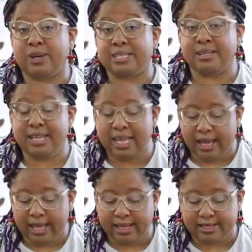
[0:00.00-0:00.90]
what's neat
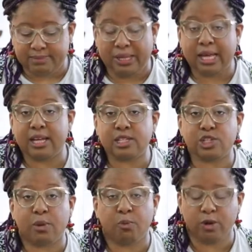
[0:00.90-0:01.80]
is, because
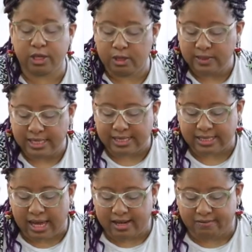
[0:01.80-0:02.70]
we're using this
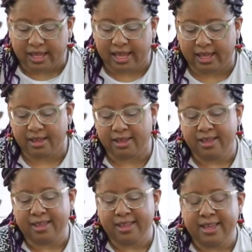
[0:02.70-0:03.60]
kind of like
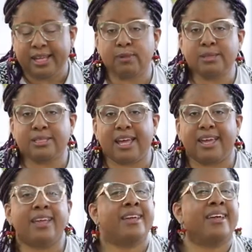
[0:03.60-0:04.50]
It's almost
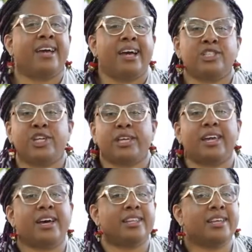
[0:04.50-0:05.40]
like a chicken
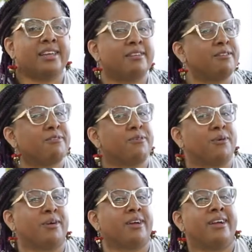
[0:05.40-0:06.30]
cutlet
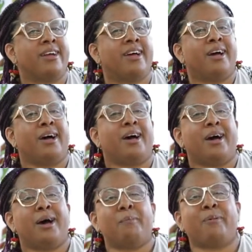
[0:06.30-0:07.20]
for
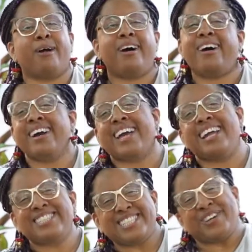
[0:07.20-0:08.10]
a bra kind
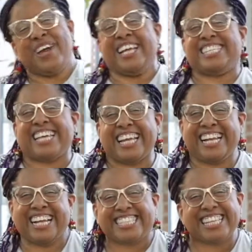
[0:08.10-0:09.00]
of situation.
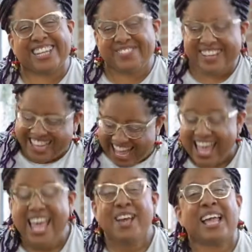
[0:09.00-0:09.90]
It's a little bit of that.
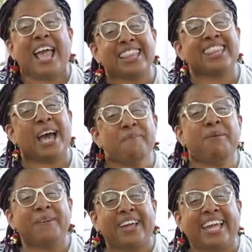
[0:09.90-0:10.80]
At that
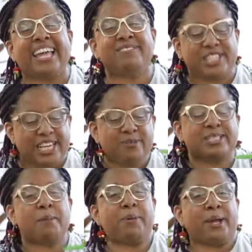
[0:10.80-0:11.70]
point, if she was
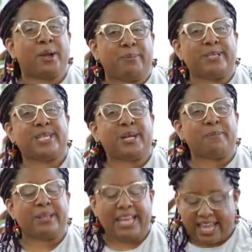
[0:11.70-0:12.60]
a bigger, bushier
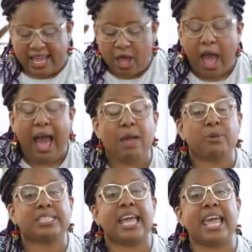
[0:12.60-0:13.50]
plant, I
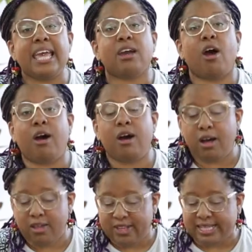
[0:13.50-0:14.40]
would take
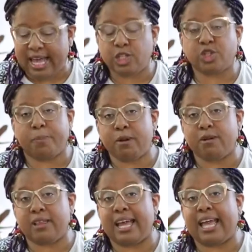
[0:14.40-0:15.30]
all this extra
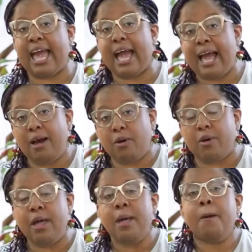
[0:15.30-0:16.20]
perlite
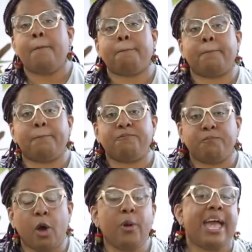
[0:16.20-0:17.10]
out,
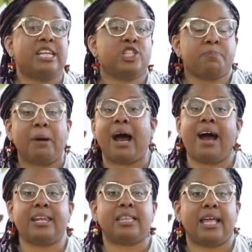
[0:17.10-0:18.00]
go ahead and just
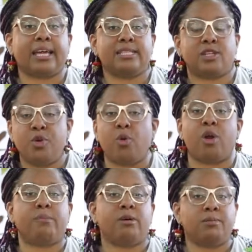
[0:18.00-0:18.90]
pot it like it's a
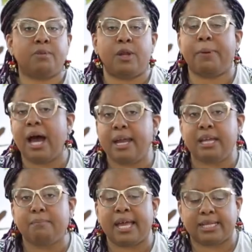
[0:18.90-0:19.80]
normal,
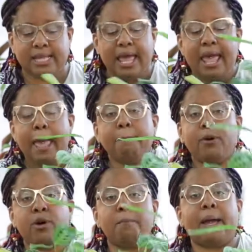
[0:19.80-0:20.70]
potting mix, and
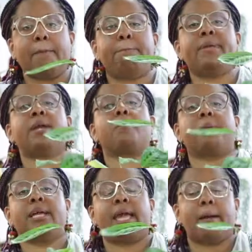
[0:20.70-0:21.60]
put my bigger
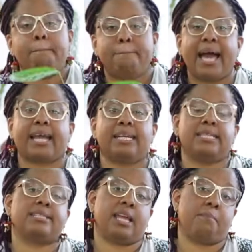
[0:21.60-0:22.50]
plant back into the
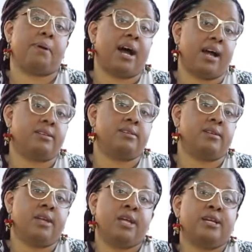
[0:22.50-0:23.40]
same pot.
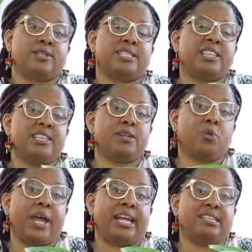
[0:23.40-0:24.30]
So that's a little
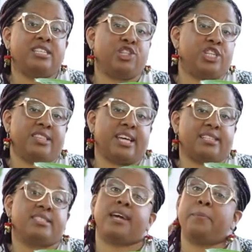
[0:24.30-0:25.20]
way to cheat that
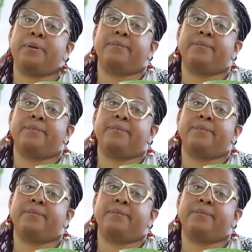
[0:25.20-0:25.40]
step.